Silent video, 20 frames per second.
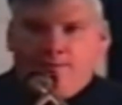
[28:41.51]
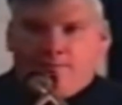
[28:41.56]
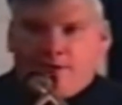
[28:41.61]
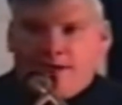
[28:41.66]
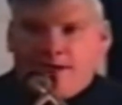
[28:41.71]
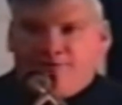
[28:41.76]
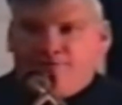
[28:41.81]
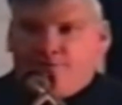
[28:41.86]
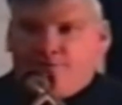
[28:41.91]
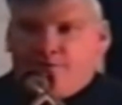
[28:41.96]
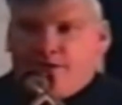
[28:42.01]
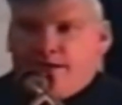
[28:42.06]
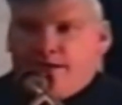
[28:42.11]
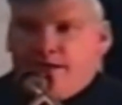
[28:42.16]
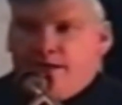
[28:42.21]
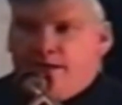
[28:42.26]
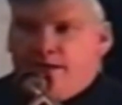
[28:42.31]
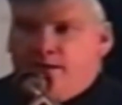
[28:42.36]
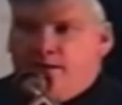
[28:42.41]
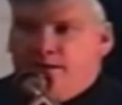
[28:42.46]

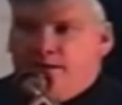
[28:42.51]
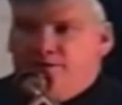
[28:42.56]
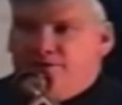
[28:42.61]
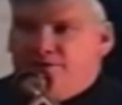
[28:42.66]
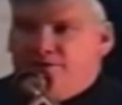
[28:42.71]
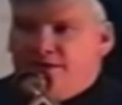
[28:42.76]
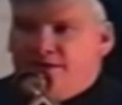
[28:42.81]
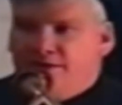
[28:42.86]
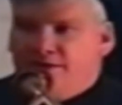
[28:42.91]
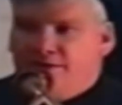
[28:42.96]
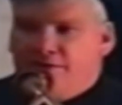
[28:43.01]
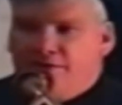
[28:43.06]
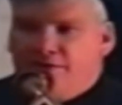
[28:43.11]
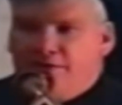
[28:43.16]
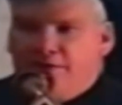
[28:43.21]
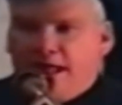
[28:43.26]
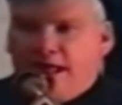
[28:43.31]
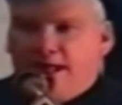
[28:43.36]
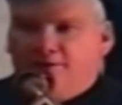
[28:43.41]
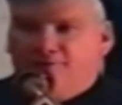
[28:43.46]
Approximately
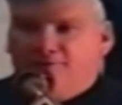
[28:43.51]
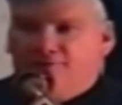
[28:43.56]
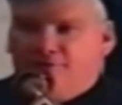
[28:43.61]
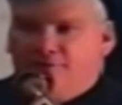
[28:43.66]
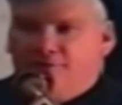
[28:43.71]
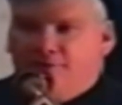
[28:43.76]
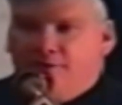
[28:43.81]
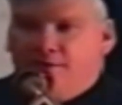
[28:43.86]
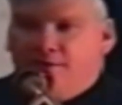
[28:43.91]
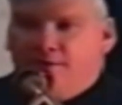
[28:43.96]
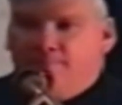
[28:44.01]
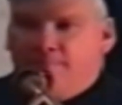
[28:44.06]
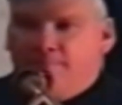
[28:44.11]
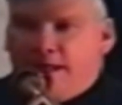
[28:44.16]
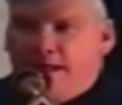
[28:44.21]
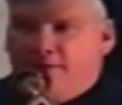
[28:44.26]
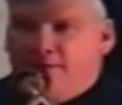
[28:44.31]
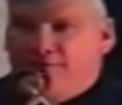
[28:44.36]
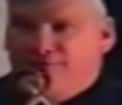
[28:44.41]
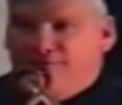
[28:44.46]
10,000
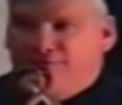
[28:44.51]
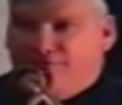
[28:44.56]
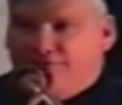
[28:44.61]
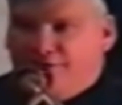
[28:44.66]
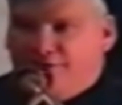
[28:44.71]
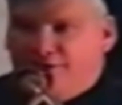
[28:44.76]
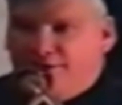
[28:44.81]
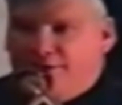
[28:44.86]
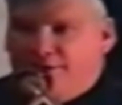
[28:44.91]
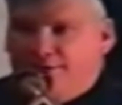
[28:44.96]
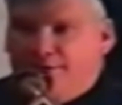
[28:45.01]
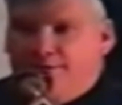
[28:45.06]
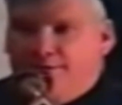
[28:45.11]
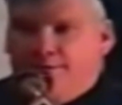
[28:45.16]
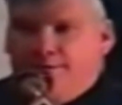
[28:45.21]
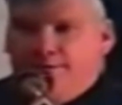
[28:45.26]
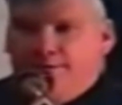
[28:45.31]
pounds of it.